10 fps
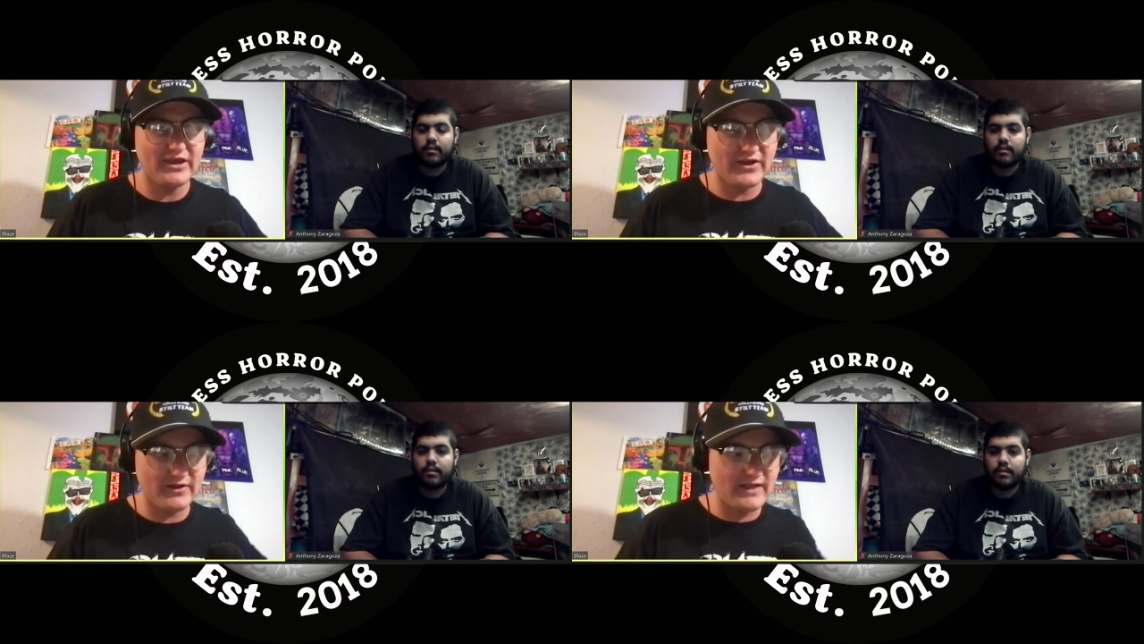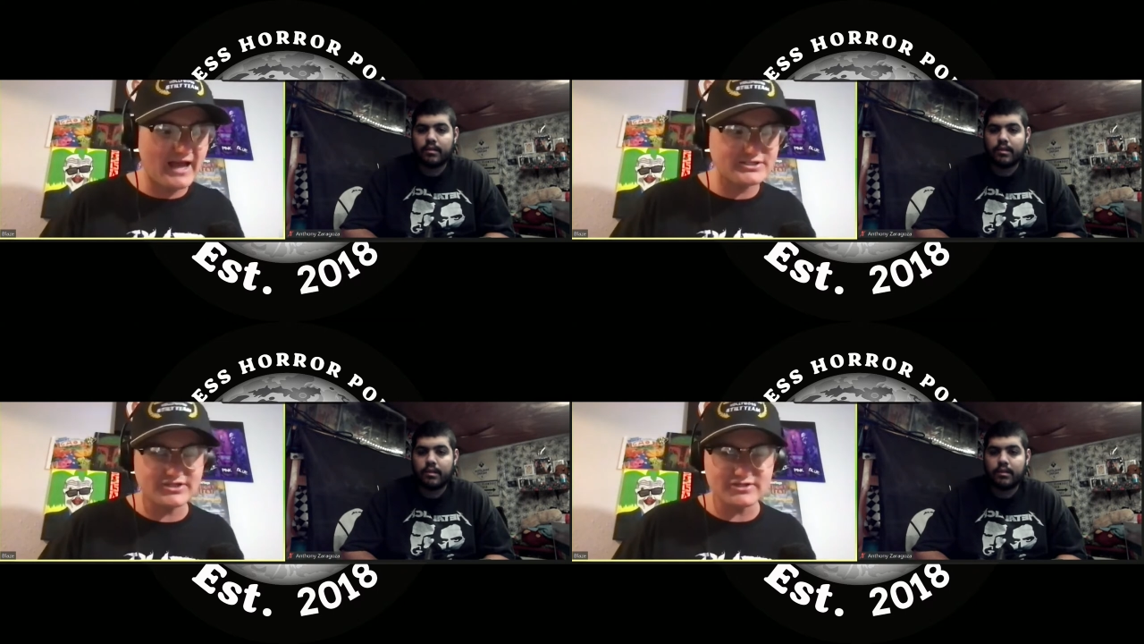Speaker 1: you know,
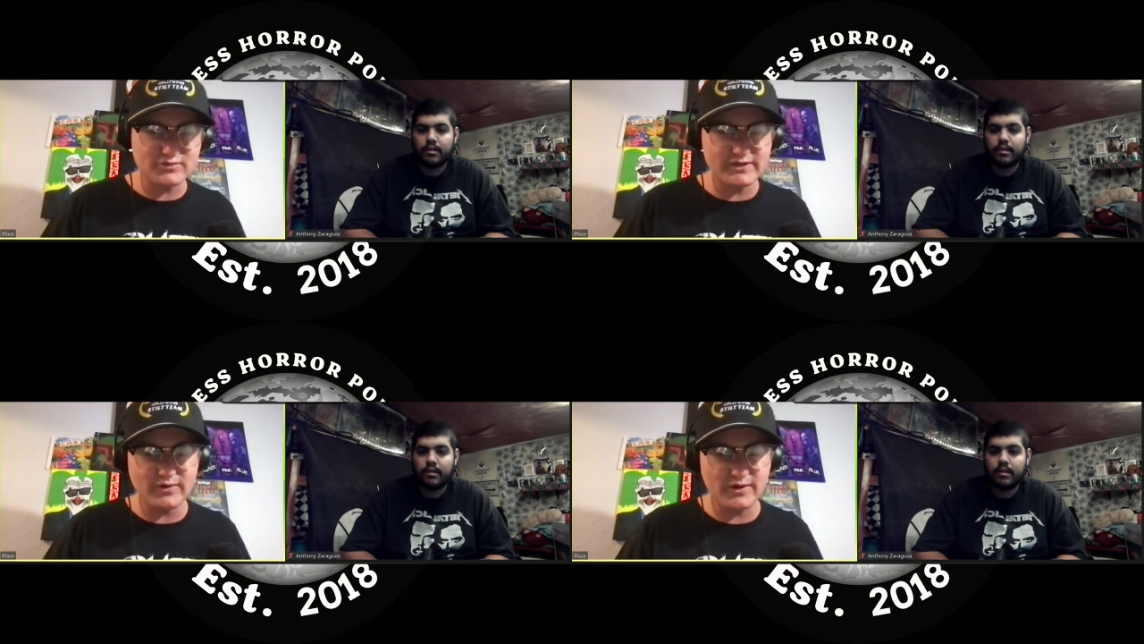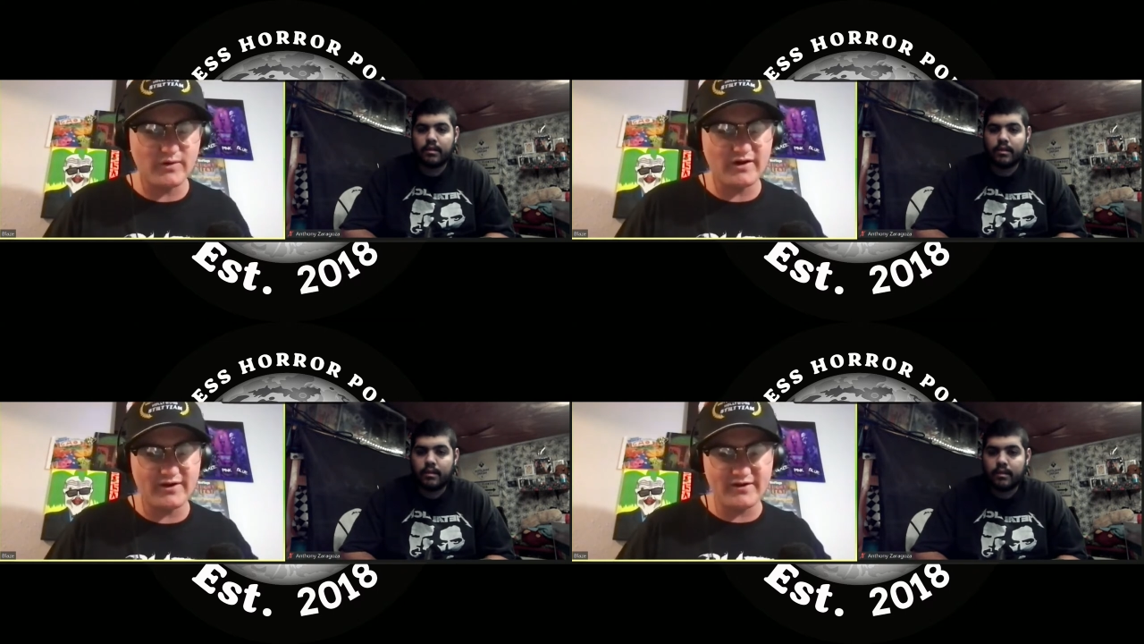last year, twenty
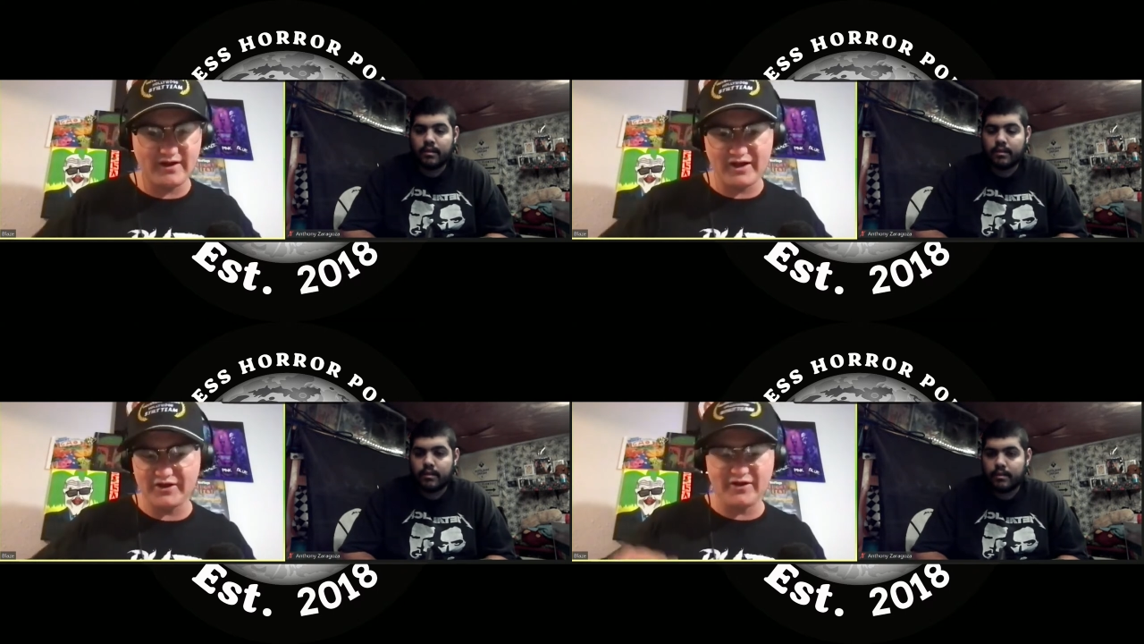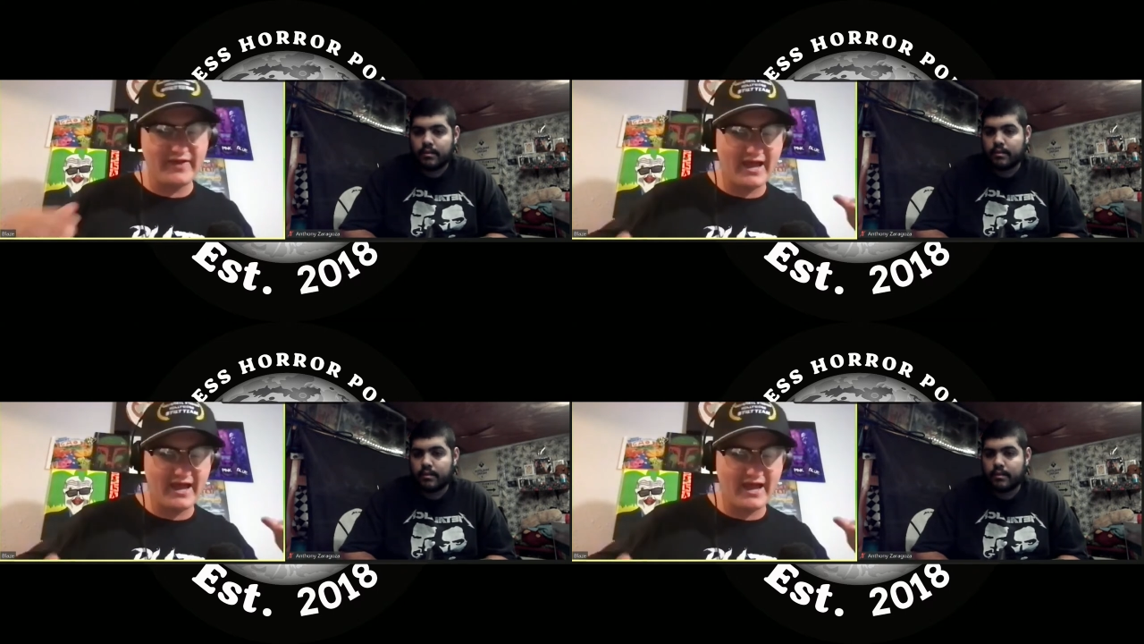twenty-one, uh, you know,